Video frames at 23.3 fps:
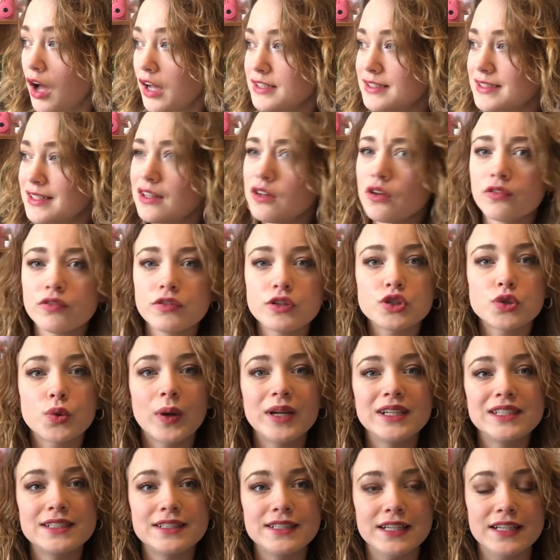I see a lot of the
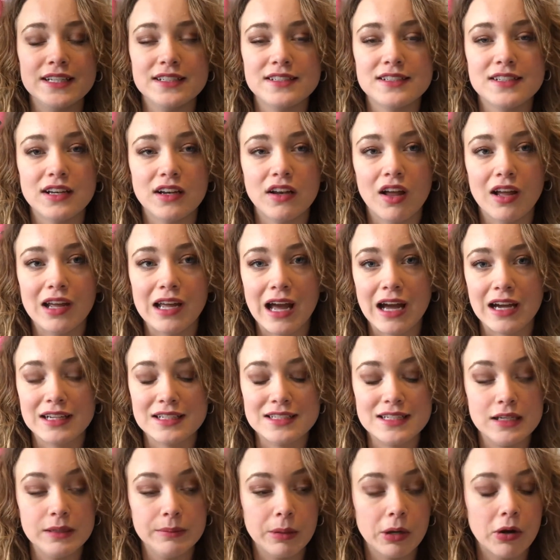20s in Light
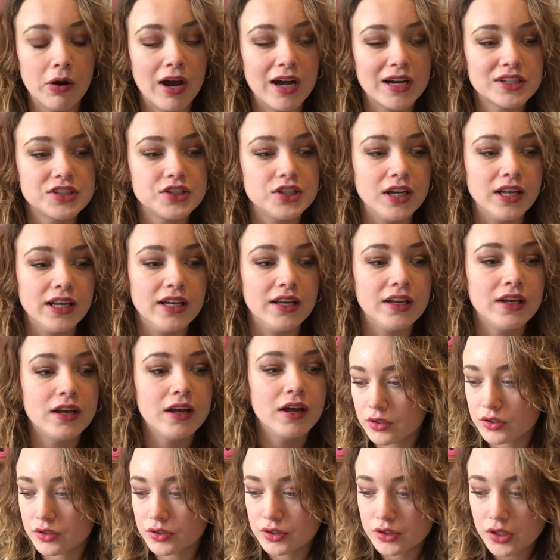Academia, actually.
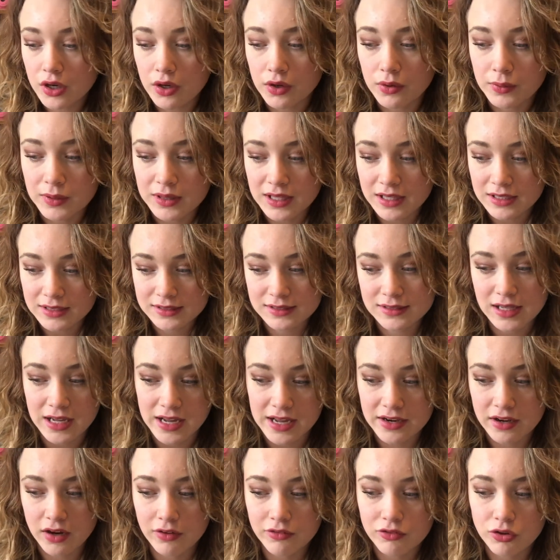So with that
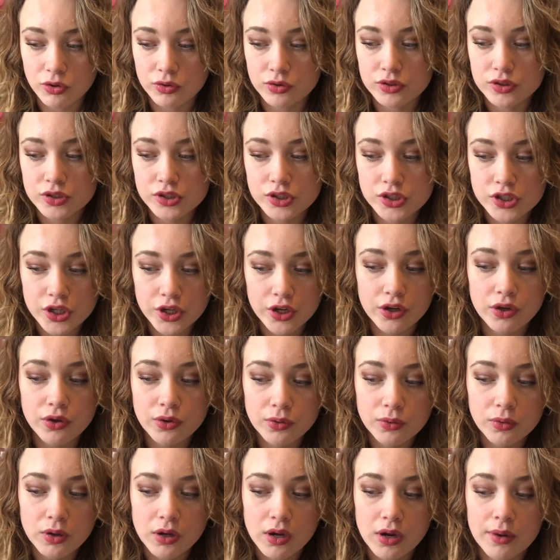said, I've got
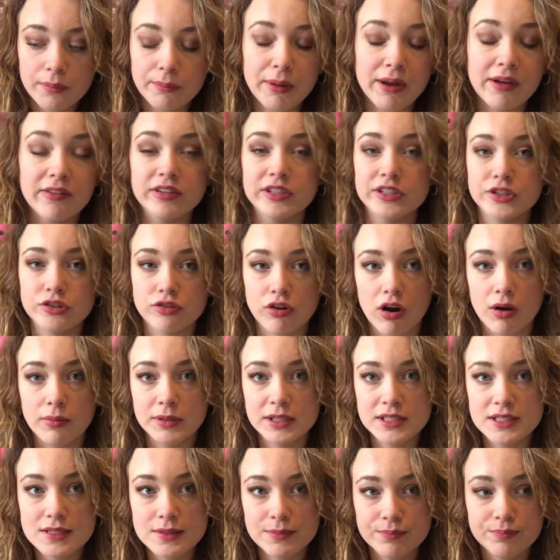two period
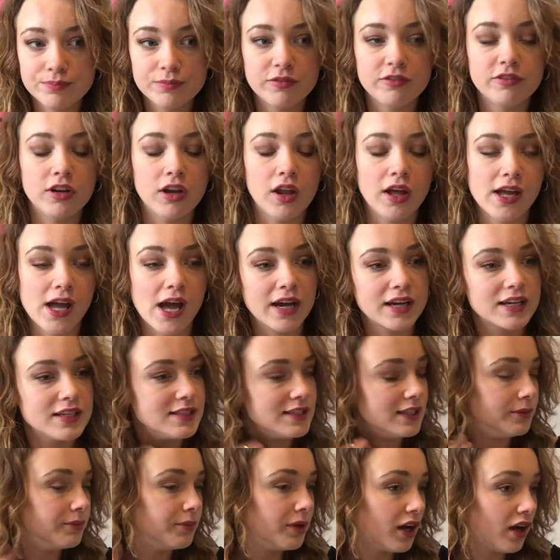dramas for light
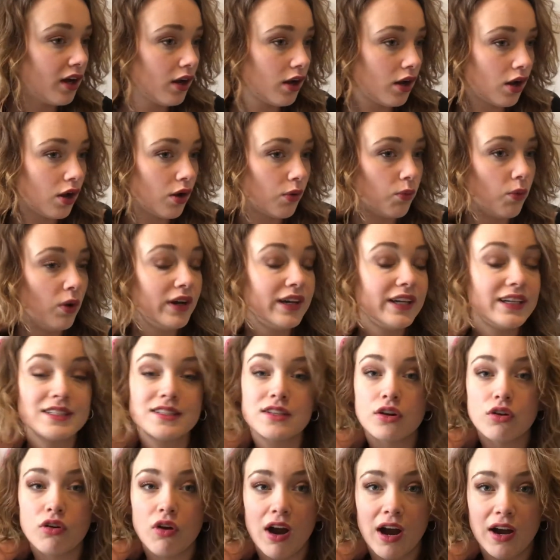academia. One is
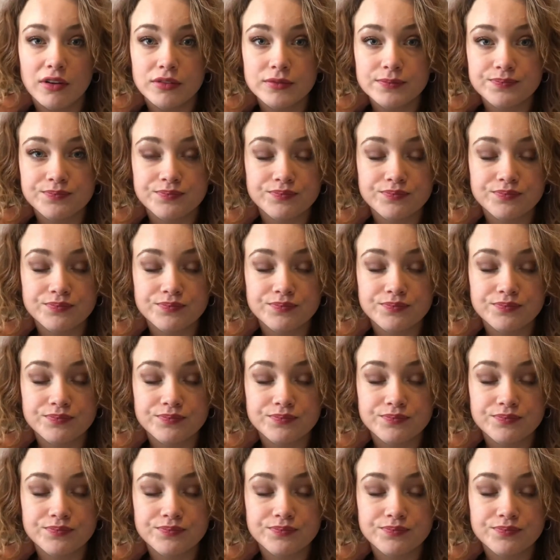The Crown.